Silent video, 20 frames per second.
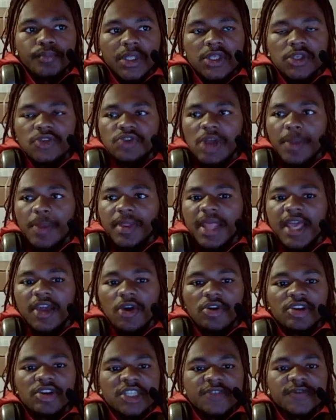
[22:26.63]
Drop a like
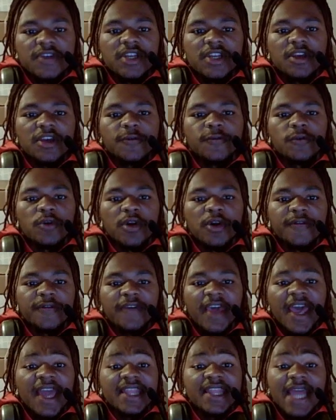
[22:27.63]
on this video for a
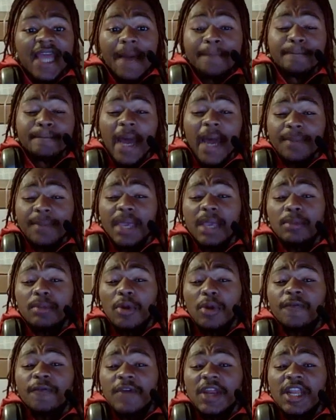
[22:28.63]
fact. I might make
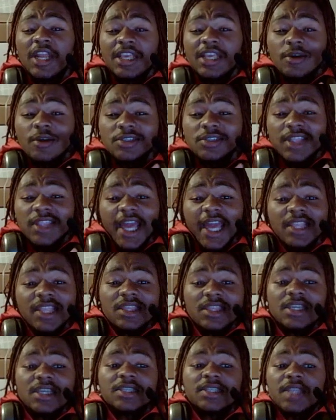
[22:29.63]
more videos like
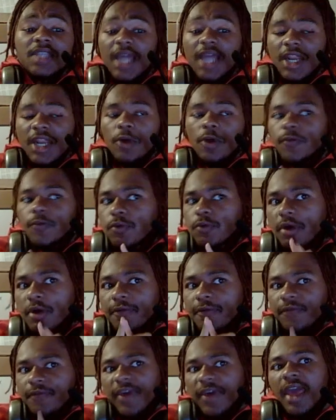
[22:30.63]
this. Like, I know for a
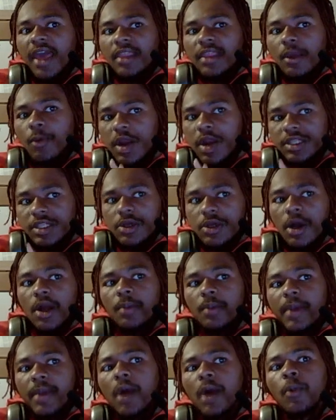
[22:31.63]
fact I want to talk
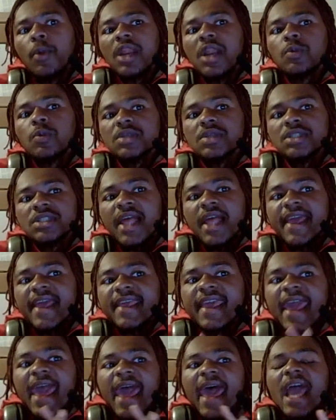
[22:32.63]
about what it was like
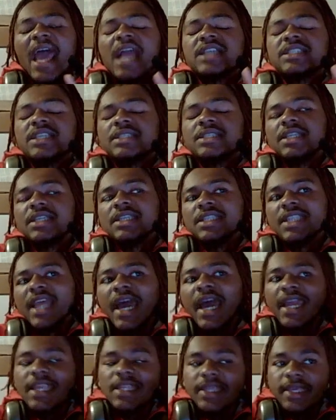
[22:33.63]
accessing
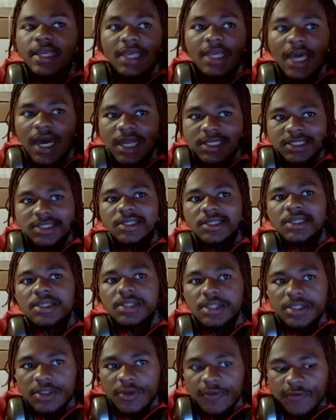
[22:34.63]
9D
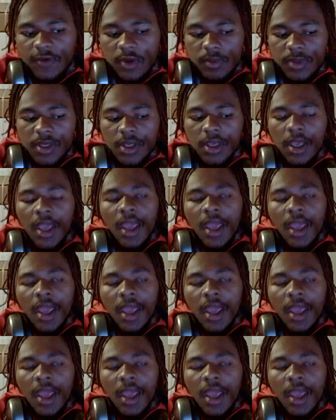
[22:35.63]
consciousness. You feel me?